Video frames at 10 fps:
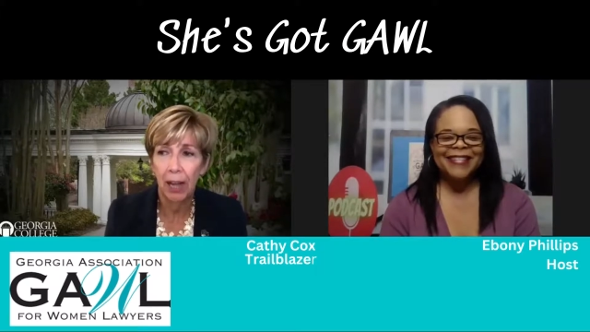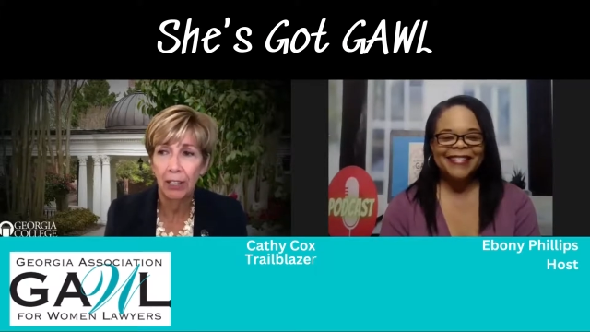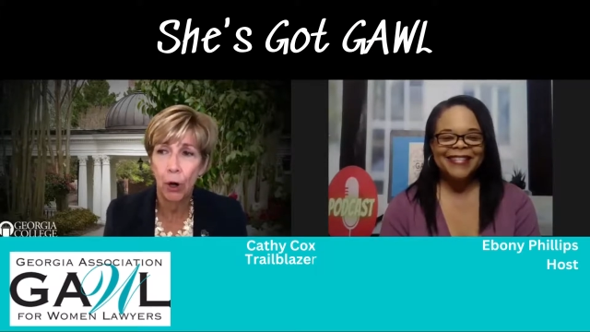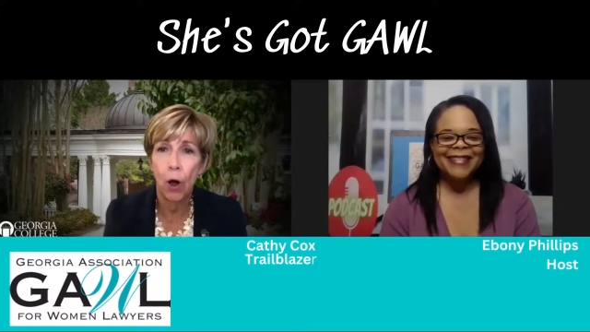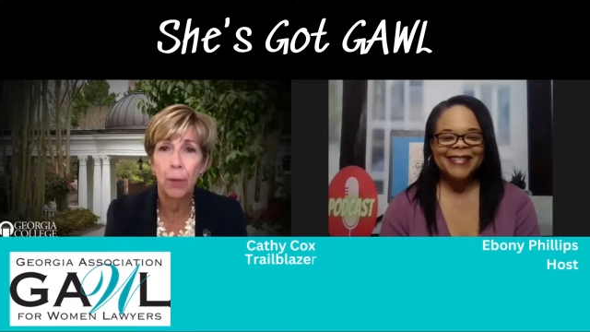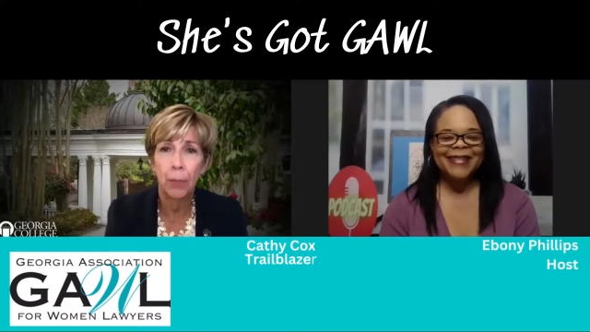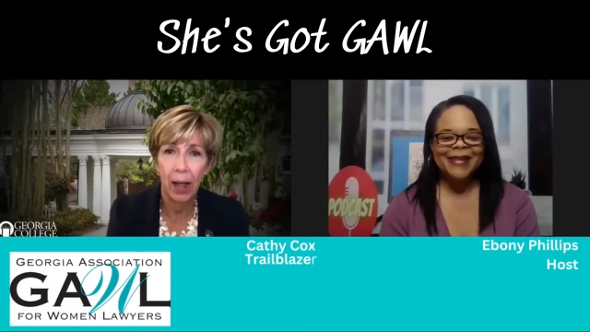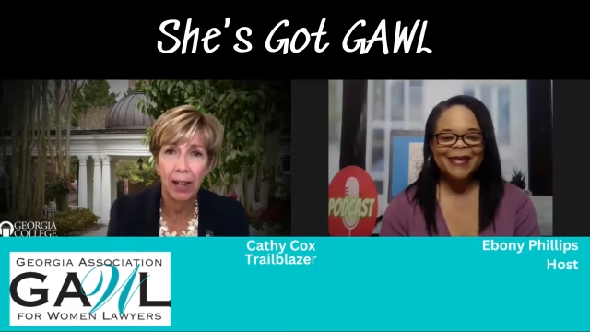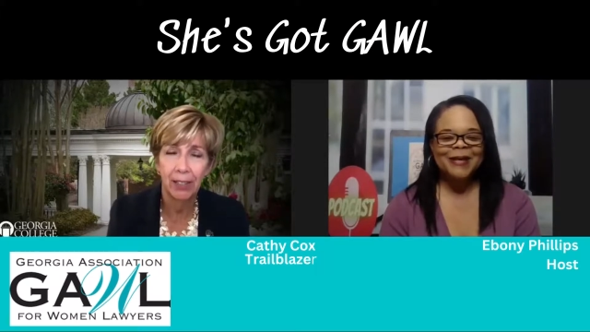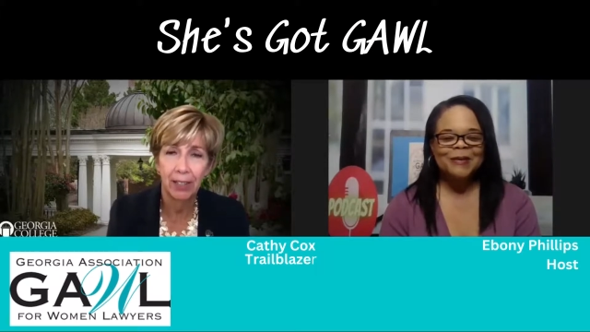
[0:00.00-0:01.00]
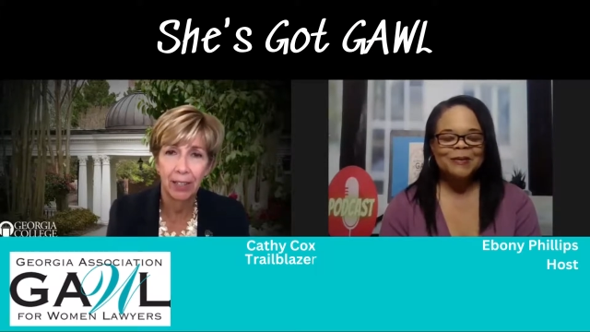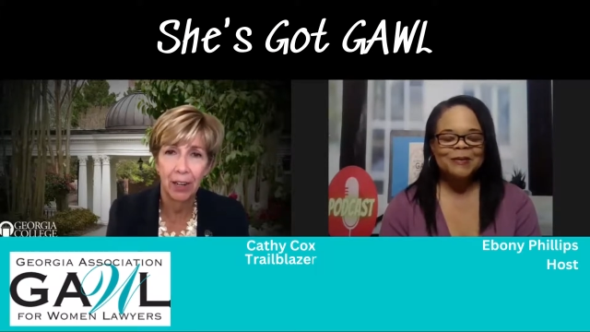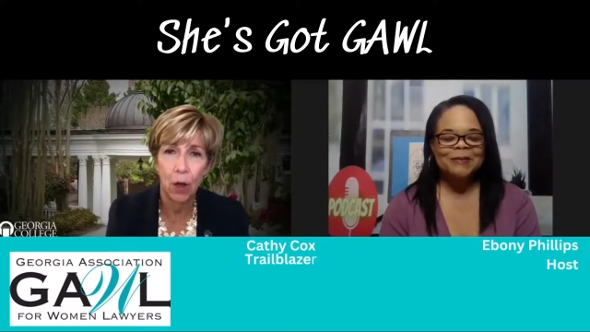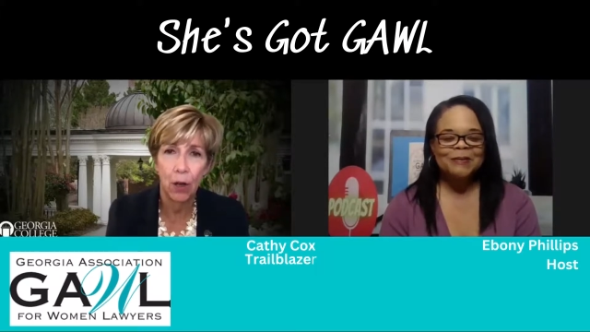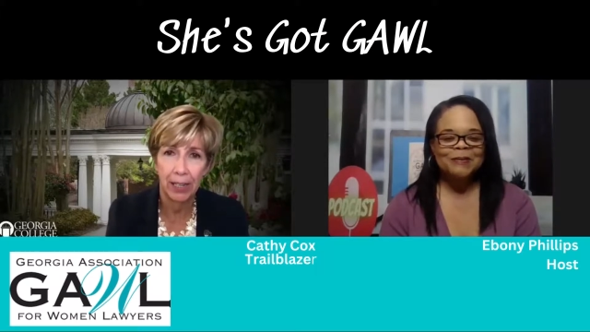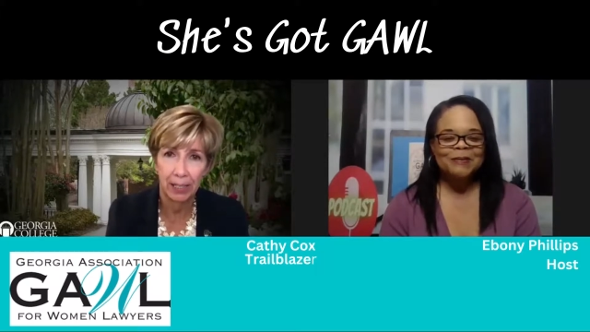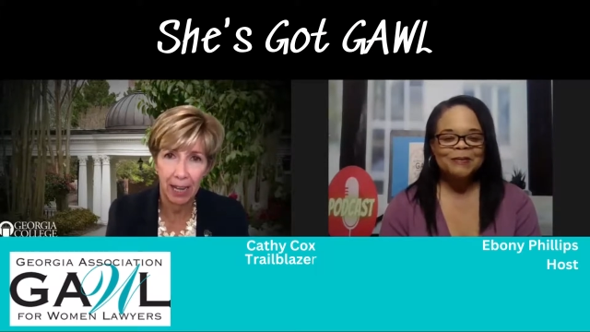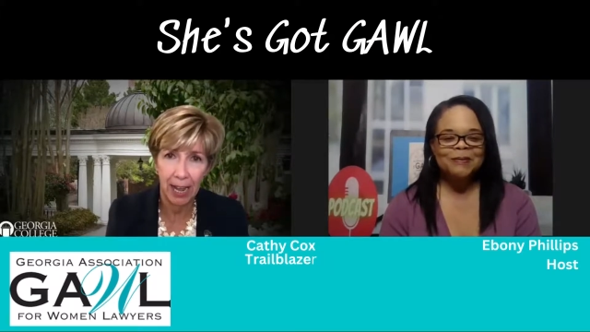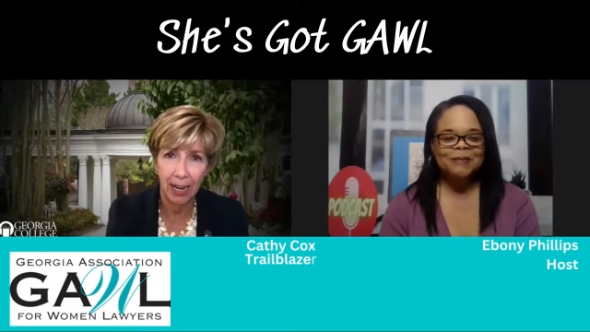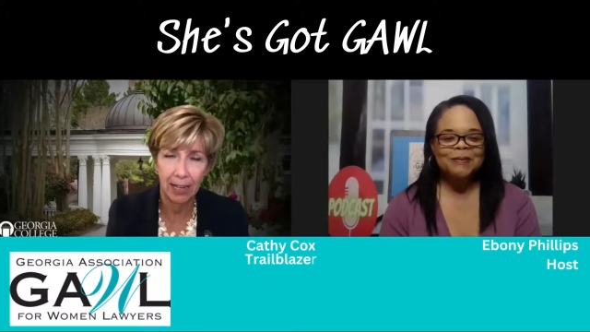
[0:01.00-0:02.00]
Speaker 1: i started practicing law in
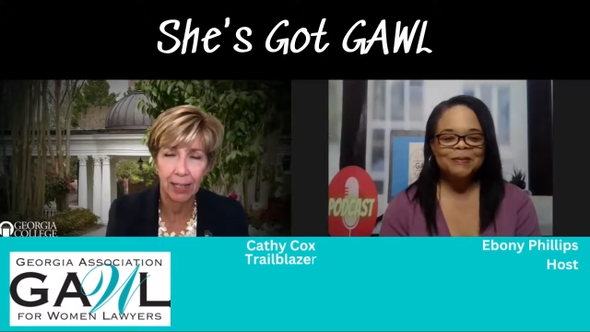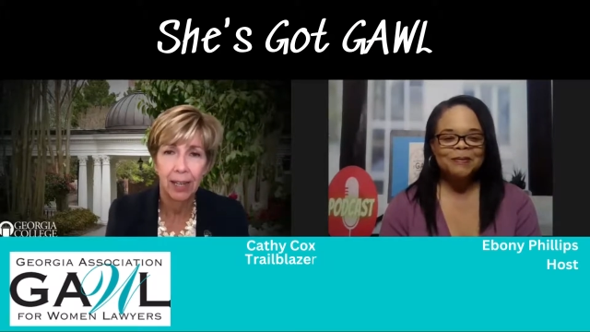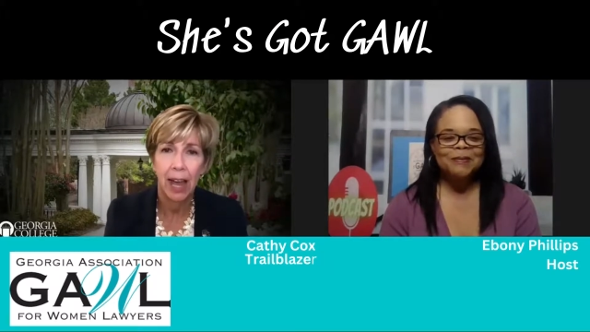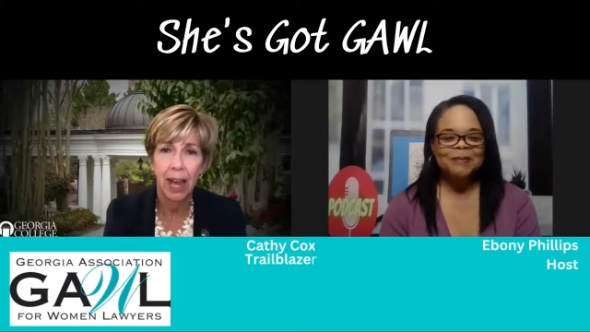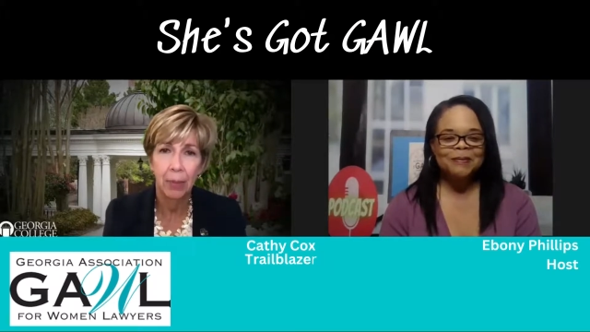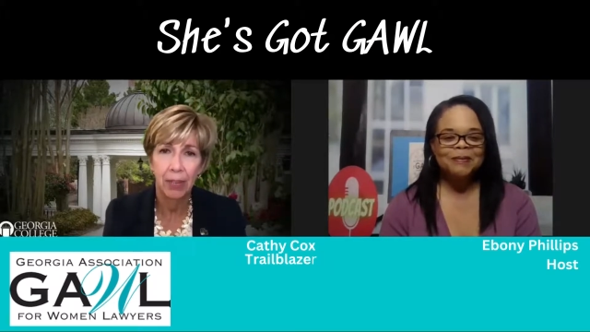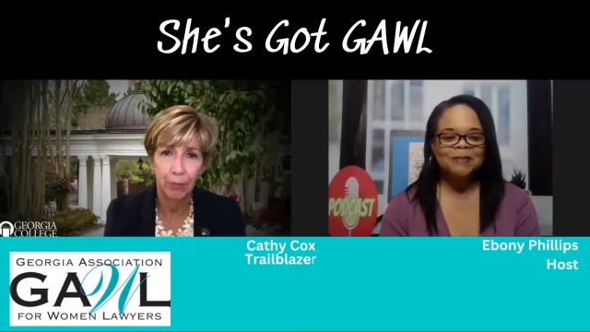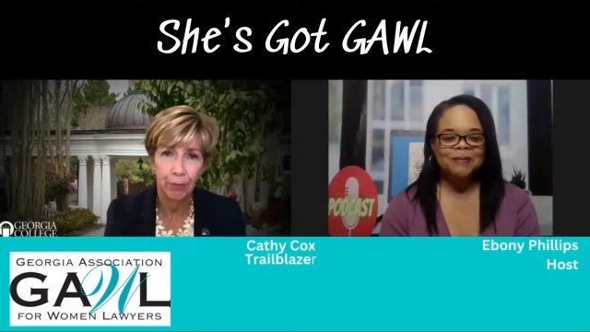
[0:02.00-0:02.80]
atlanta at a big mm-hmm.